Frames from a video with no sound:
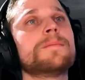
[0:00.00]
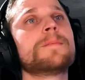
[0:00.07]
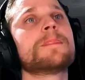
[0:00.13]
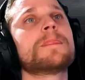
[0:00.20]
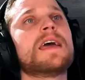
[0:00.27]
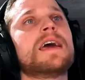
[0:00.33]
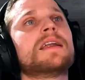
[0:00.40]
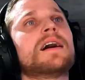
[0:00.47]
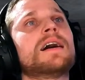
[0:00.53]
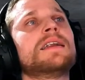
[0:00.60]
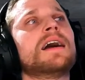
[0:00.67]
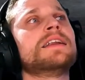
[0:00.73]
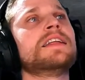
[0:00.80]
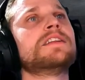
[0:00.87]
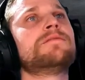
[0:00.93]
and
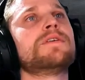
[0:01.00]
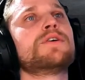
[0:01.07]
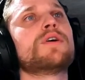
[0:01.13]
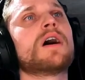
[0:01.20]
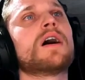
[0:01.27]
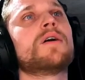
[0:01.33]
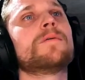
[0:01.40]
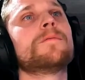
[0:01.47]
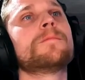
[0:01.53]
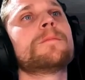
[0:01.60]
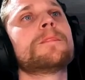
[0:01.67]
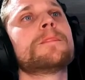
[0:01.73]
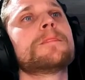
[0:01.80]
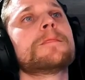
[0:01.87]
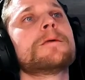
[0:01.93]
I need to figure out
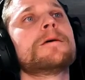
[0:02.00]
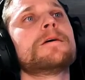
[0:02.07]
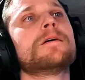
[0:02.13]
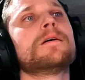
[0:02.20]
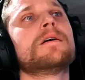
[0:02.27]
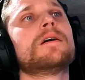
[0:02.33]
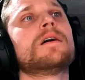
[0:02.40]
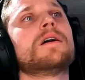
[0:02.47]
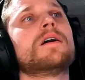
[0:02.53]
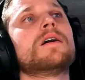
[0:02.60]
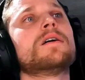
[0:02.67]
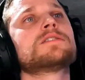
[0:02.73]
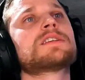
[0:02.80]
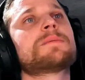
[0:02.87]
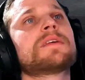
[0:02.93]

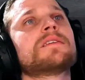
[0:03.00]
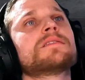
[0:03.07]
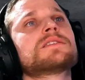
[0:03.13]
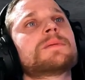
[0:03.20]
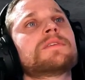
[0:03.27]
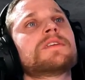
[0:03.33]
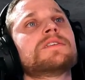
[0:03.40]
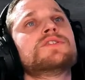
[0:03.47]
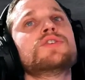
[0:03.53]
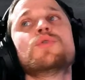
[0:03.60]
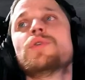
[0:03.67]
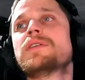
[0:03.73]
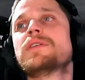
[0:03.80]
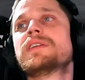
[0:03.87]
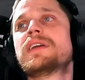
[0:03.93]
something to do
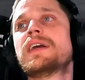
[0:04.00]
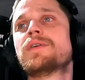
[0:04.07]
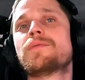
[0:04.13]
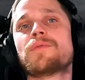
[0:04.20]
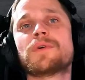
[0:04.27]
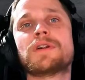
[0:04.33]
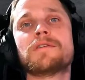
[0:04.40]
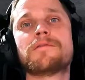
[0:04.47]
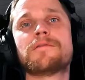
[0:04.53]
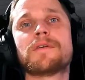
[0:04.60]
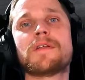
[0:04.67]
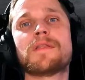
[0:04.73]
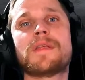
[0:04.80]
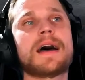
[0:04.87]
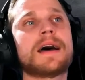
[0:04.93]
to get rid of
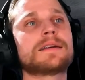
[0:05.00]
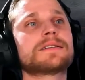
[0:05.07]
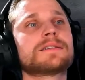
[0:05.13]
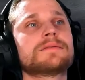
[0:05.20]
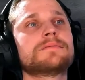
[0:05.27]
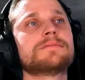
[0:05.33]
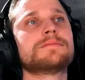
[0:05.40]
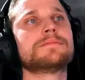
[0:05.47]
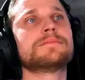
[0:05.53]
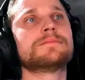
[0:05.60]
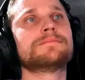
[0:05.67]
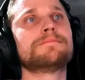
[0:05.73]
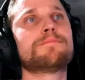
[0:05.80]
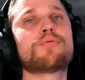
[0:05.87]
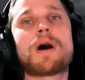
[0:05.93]
that
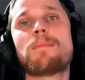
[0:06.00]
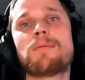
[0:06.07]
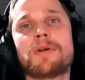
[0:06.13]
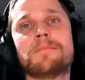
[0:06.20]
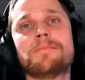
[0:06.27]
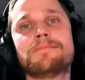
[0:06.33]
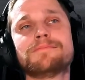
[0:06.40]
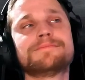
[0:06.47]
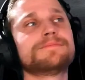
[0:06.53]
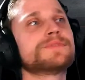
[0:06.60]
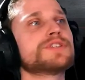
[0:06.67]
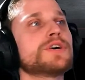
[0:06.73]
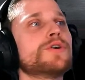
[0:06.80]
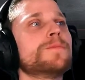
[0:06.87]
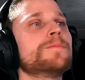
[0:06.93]
problem.
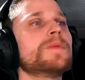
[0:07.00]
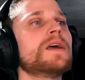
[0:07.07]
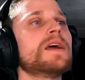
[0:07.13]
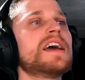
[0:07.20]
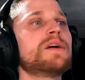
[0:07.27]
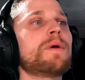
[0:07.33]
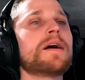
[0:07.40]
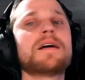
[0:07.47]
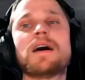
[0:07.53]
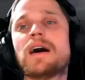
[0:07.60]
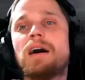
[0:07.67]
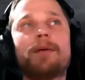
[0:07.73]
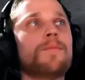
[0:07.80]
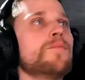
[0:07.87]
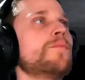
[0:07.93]
So anyway,
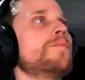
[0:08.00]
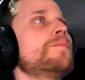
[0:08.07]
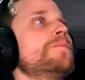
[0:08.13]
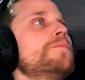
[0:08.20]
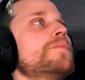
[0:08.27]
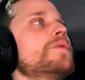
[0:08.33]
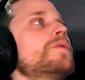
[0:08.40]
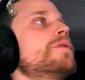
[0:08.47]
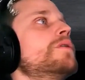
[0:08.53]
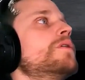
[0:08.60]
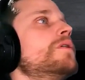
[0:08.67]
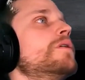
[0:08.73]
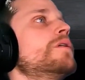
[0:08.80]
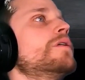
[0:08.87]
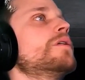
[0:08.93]
we're
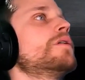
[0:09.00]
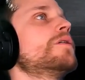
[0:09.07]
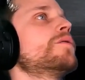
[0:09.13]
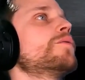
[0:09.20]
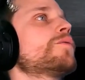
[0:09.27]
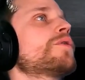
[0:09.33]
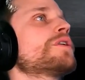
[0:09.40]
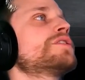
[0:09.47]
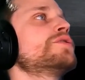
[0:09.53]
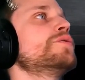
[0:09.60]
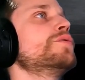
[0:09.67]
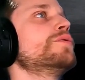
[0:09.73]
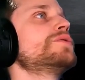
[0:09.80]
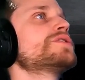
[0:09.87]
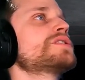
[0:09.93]
gonna
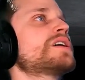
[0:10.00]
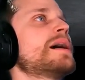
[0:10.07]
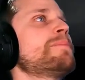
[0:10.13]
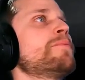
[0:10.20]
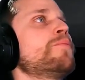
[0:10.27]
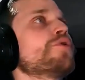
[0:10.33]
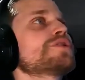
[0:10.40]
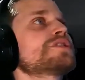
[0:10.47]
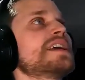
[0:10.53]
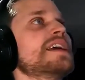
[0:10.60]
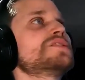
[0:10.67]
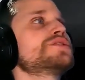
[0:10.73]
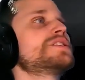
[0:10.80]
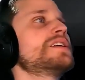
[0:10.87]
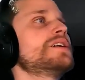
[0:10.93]
do just a couple more
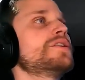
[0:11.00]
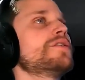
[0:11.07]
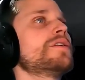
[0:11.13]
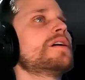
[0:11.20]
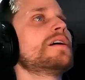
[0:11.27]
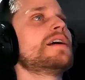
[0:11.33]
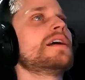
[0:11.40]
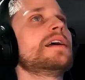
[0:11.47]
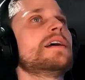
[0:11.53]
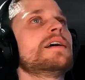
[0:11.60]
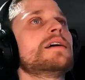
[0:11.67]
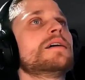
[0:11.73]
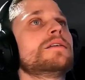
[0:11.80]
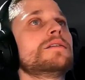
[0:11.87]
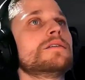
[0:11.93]
stages here,
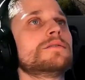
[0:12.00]
and